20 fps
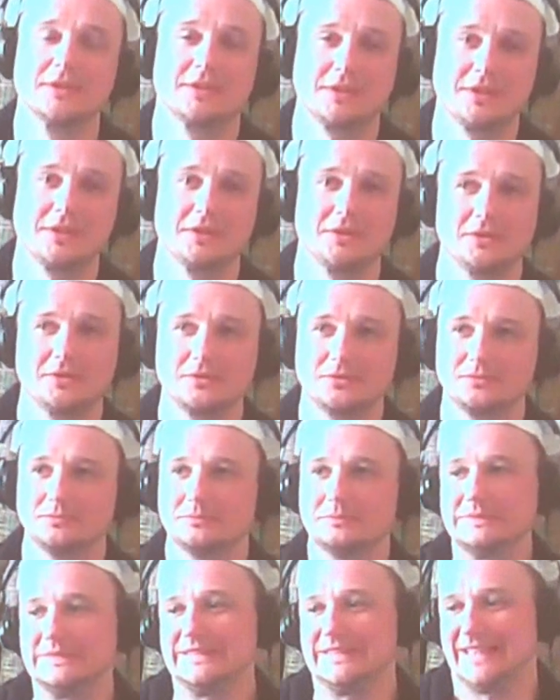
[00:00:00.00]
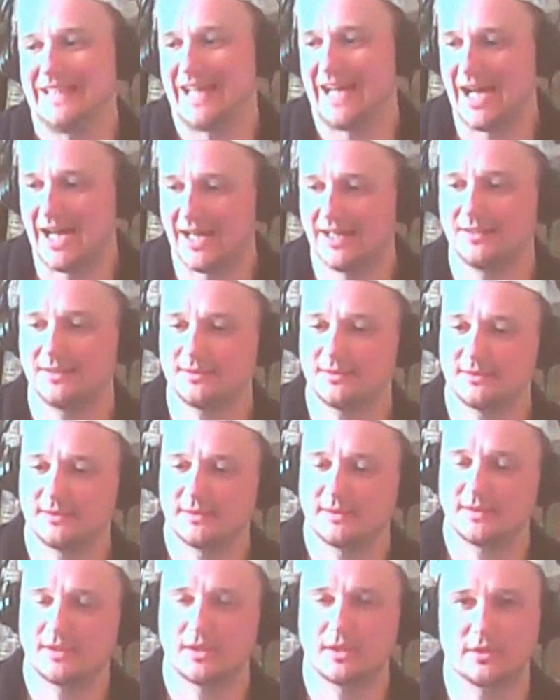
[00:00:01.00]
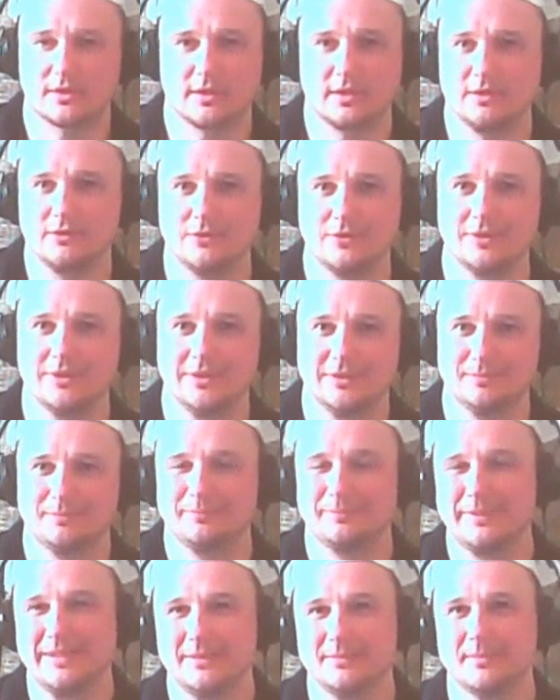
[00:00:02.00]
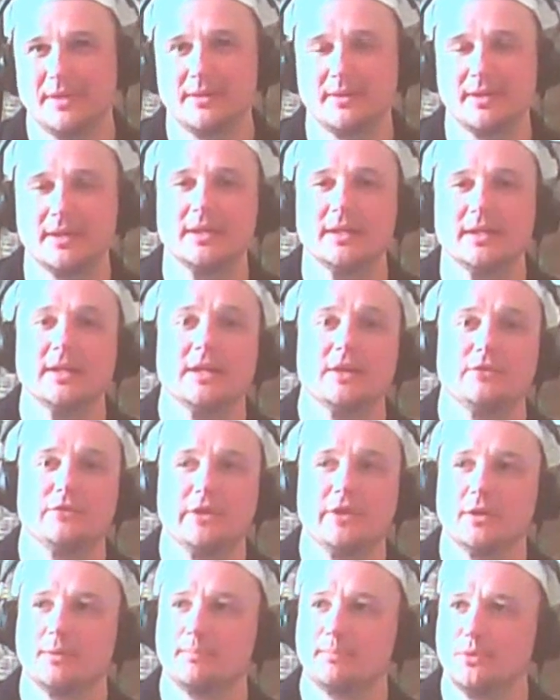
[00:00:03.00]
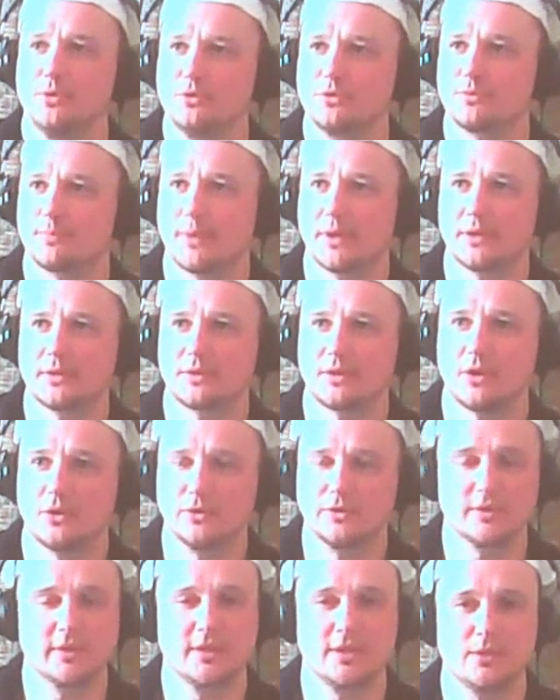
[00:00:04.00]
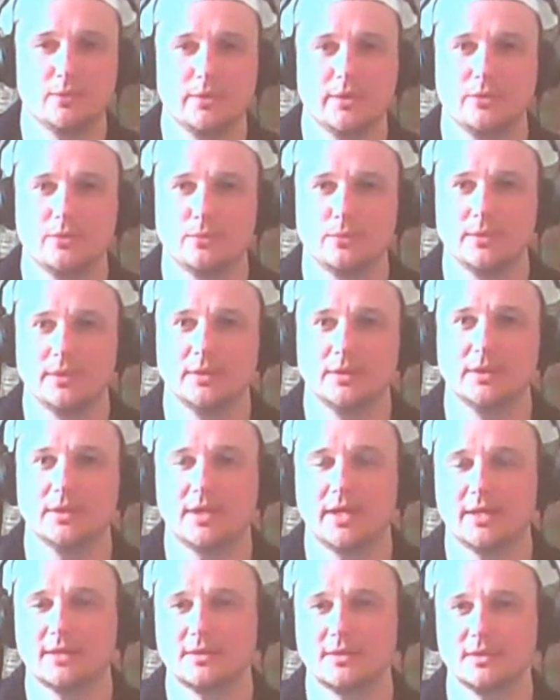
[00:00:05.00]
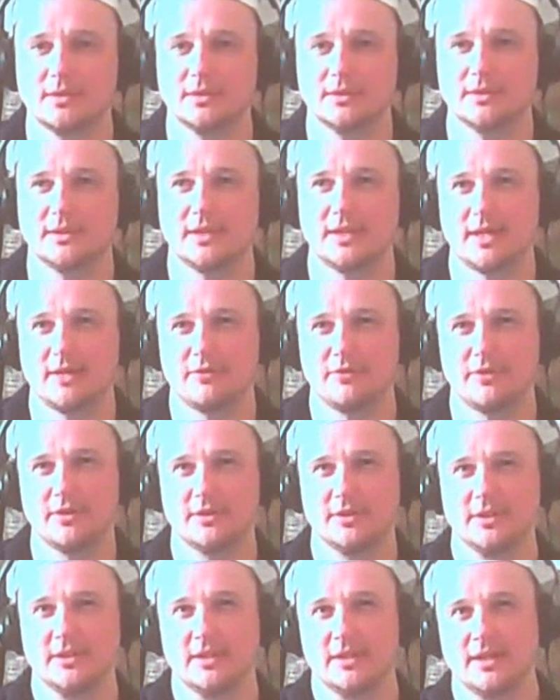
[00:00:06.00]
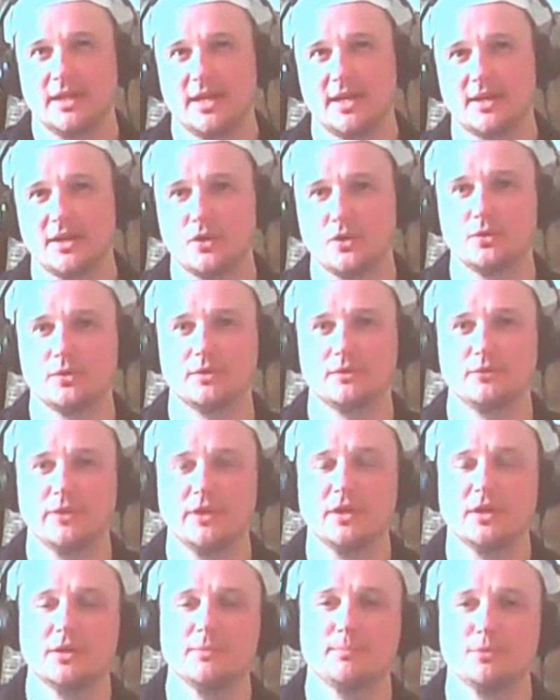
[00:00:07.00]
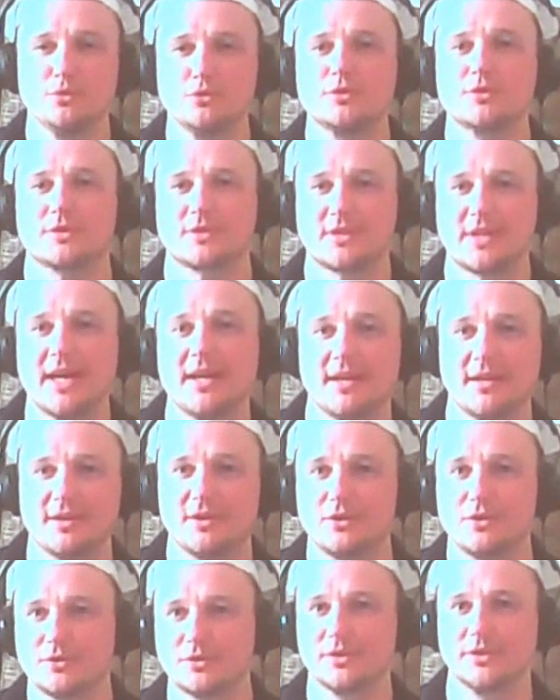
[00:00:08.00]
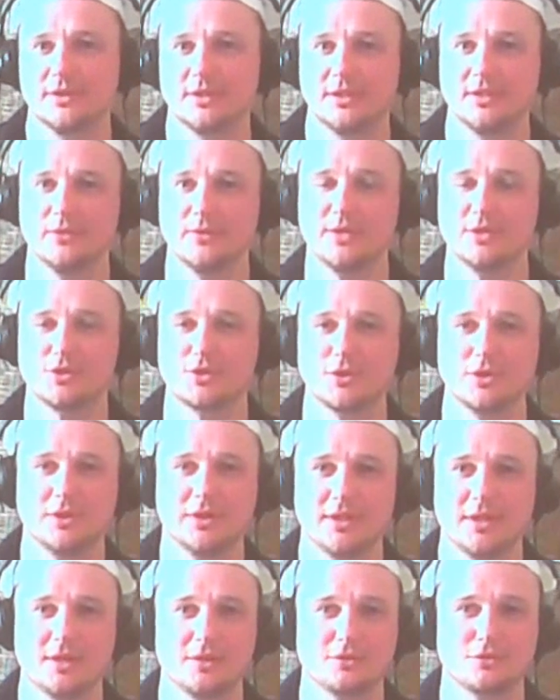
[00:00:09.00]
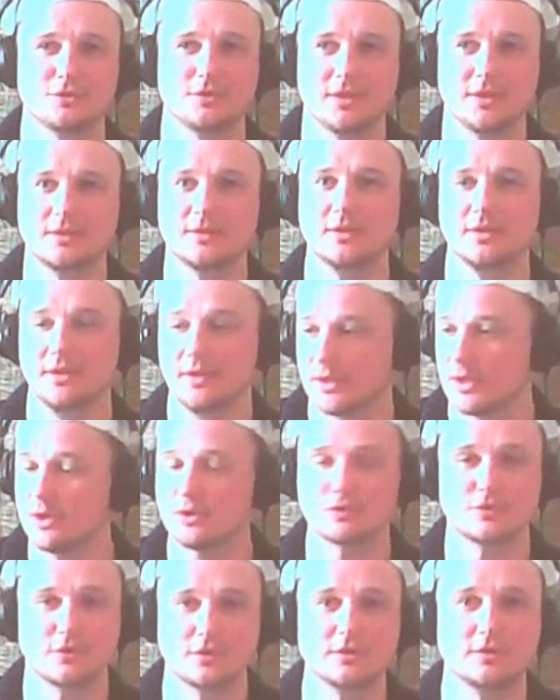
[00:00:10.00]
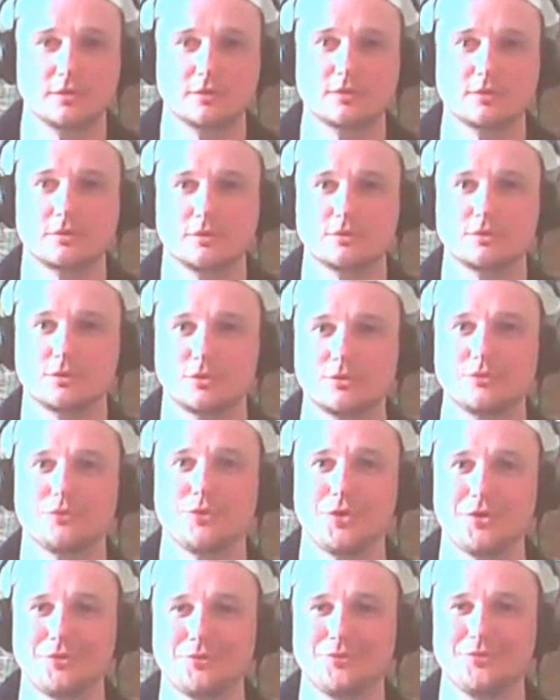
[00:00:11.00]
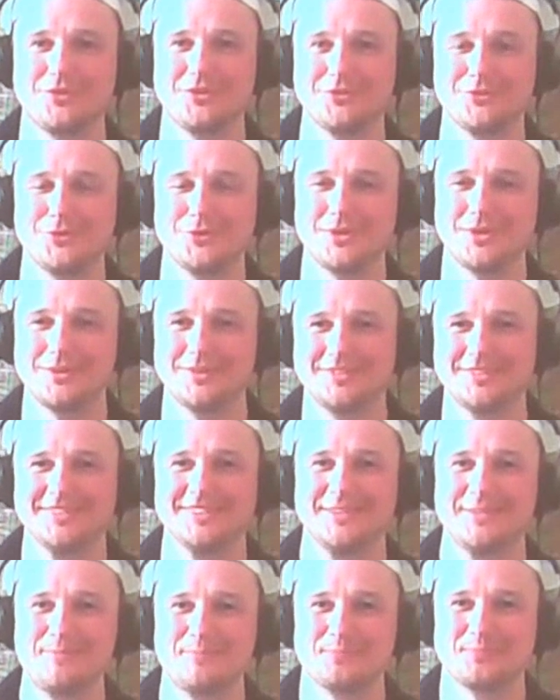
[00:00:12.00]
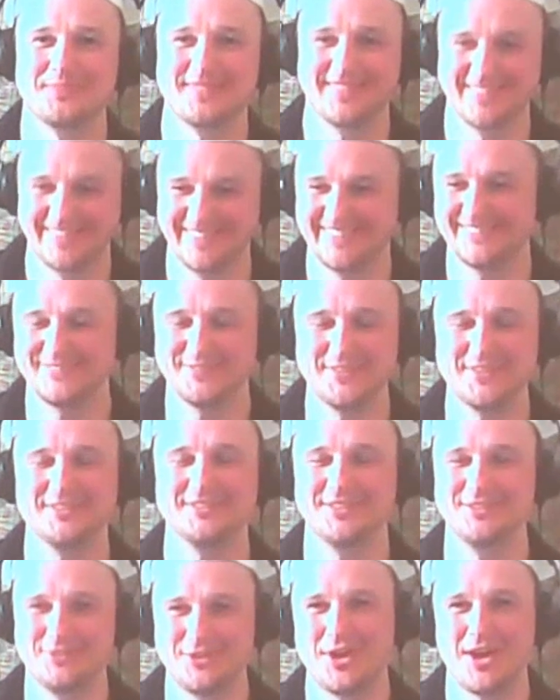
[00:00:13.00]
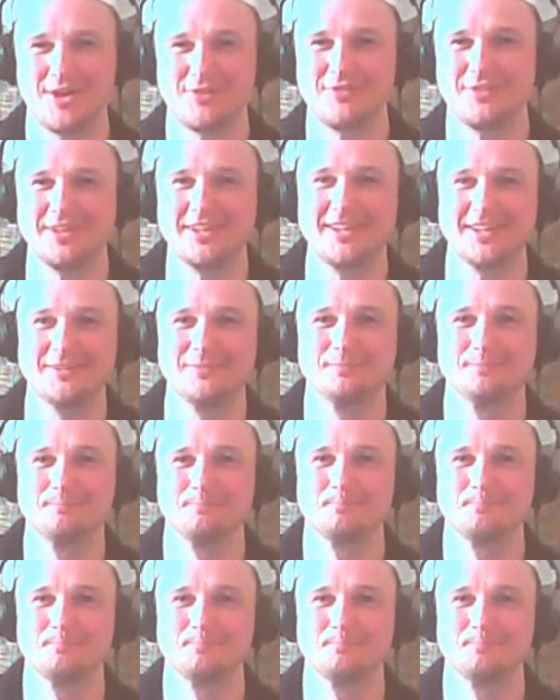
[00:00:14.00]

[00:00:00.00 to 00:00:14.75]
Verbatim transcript: the hard thing will be maybe VR boost, but also here we will uh, have a, an own VR boost scanner node eventually, and, and Yes, this this should work with, with an if, if you have a little.